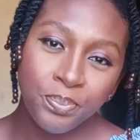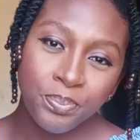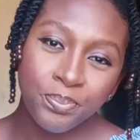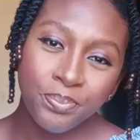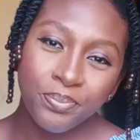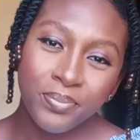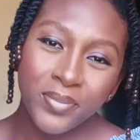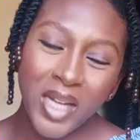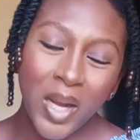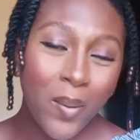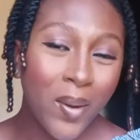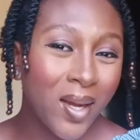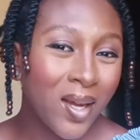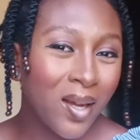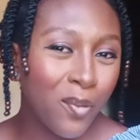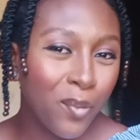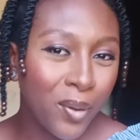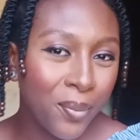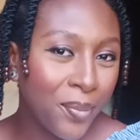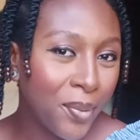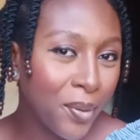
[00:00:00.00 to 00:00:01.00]
now I can
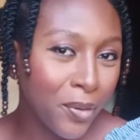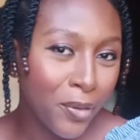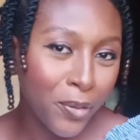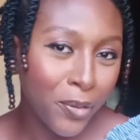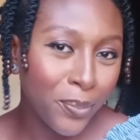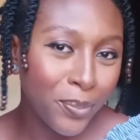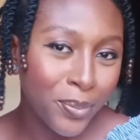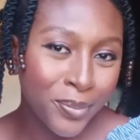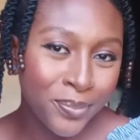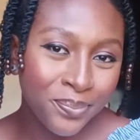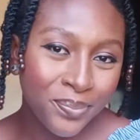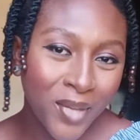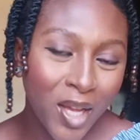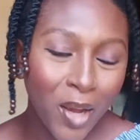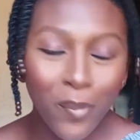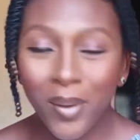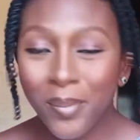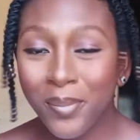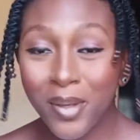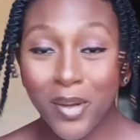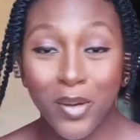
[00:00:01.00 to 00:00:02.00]
wear makeup. I wear
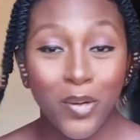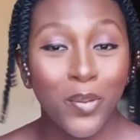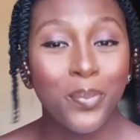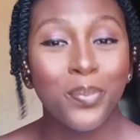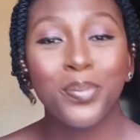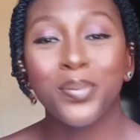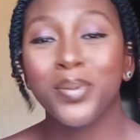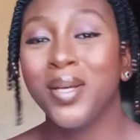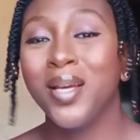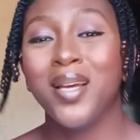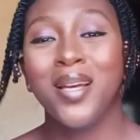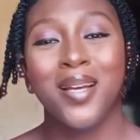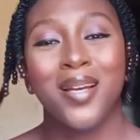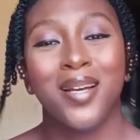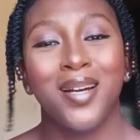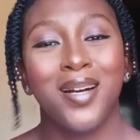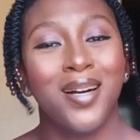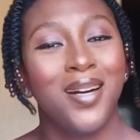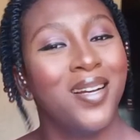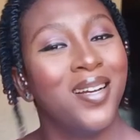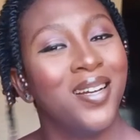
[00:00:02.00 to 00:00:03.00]
makeup
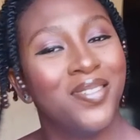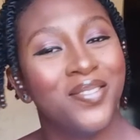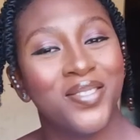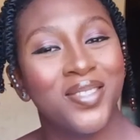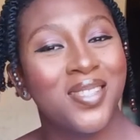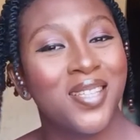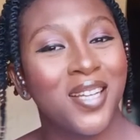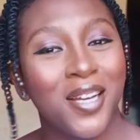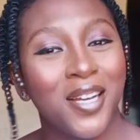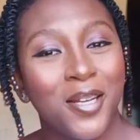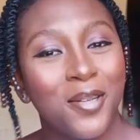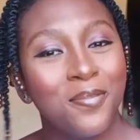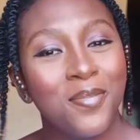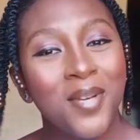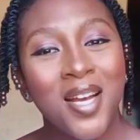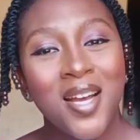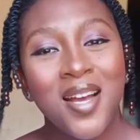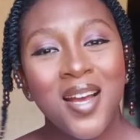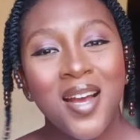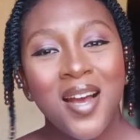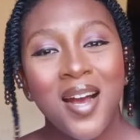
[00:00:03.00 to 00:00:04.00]
every time.
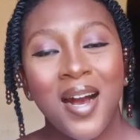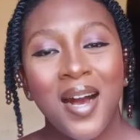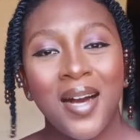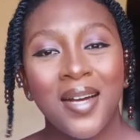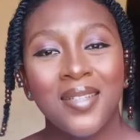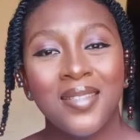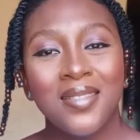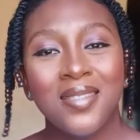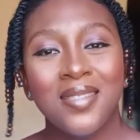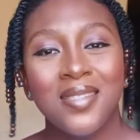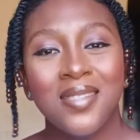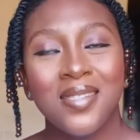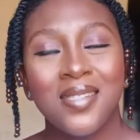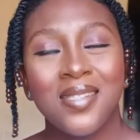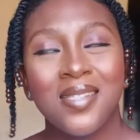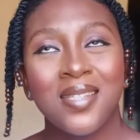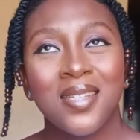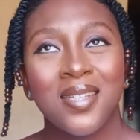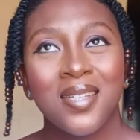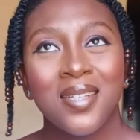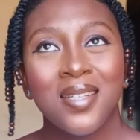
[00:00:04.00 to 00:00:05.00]
And
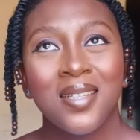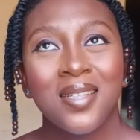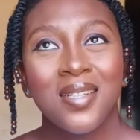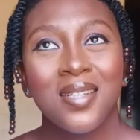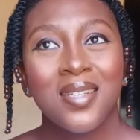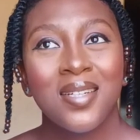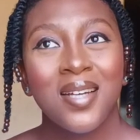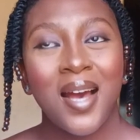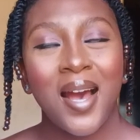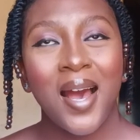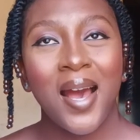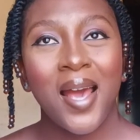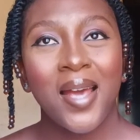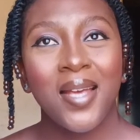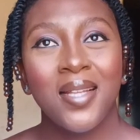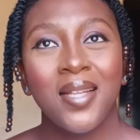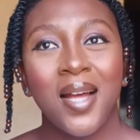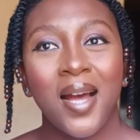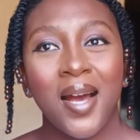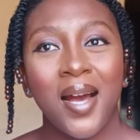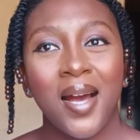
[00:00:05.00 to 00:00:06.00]
I
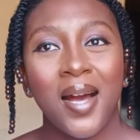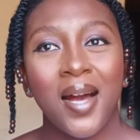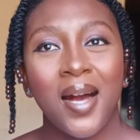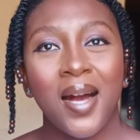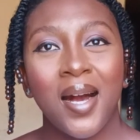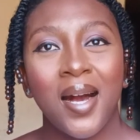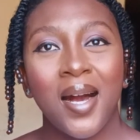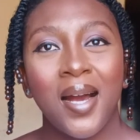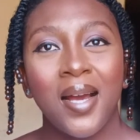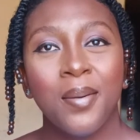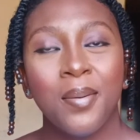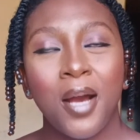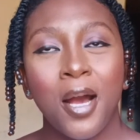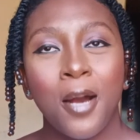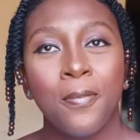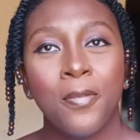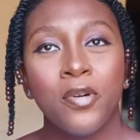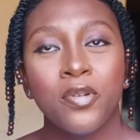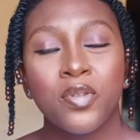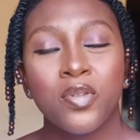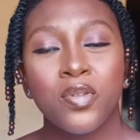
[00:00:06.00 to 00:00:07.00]
I'm
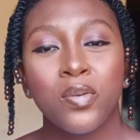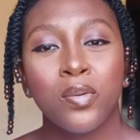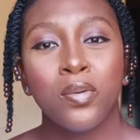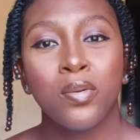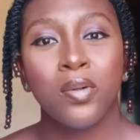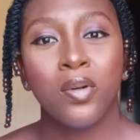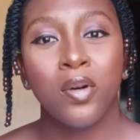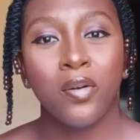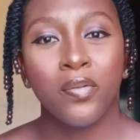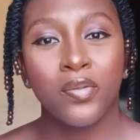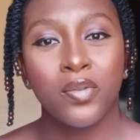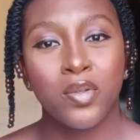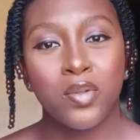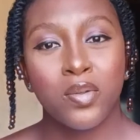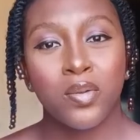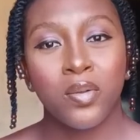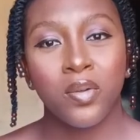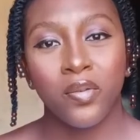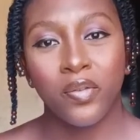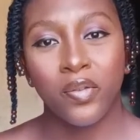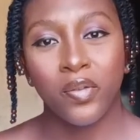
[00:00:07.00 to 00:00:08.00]
also of the
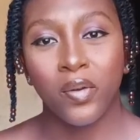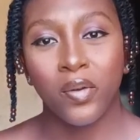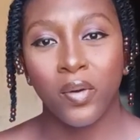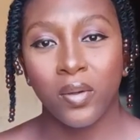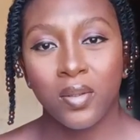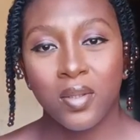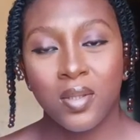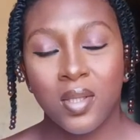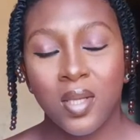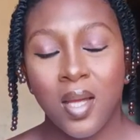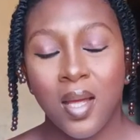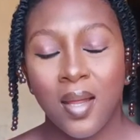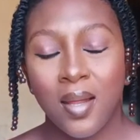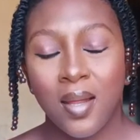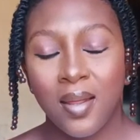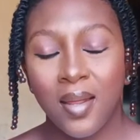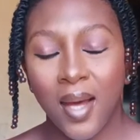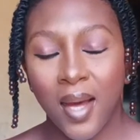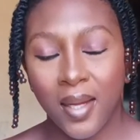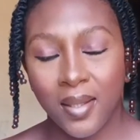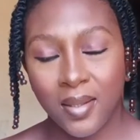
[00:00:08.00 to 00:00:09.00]
school of thought
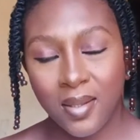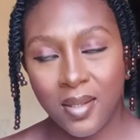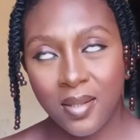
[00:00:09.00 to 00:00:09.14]
that,